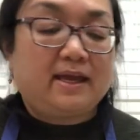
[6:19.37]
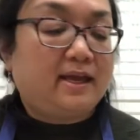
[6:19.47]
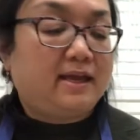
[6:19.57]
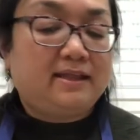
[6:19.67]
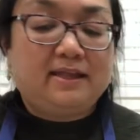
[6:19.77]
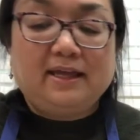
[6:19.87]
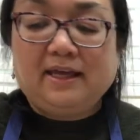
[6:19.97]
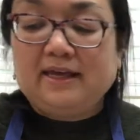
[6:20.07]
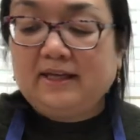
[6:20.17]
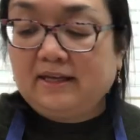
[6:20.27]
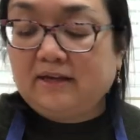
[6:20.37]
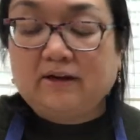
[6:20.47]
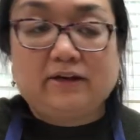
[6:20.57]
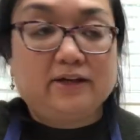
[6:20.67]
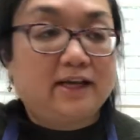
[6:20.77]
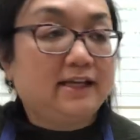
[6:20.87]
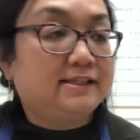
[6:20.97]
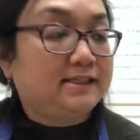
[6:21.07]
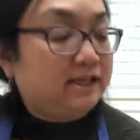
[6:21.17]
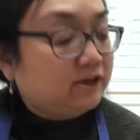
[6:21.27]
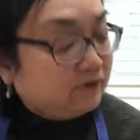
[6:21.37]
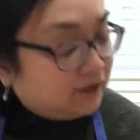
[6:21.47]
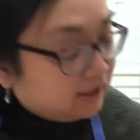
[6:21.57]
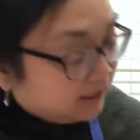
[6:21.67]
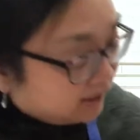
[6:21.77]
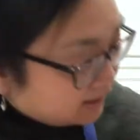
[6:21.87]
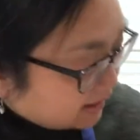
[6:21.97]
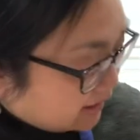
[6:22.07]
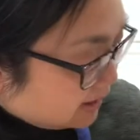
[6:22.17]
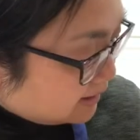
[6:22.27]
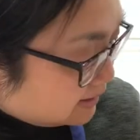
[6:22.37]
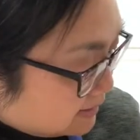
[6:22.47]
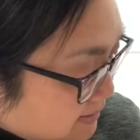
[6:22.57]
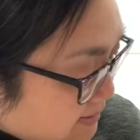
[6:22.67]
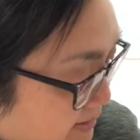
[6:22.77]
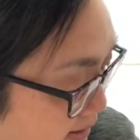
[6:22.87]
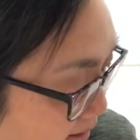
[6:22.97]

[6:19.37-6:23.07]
And then our next ingredient is